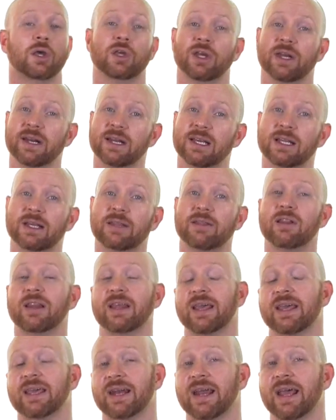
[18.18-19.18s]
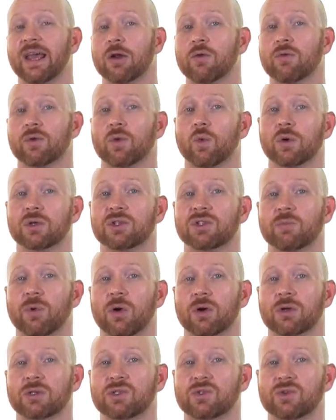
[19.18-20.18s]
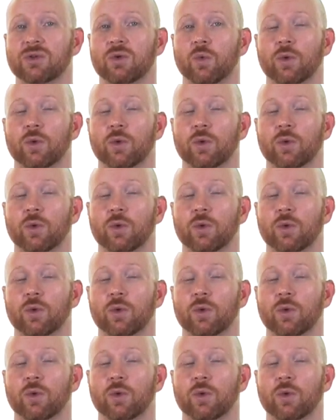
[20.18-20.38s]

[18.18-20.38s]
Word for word: you need to click the link and head over to Worship Artistry,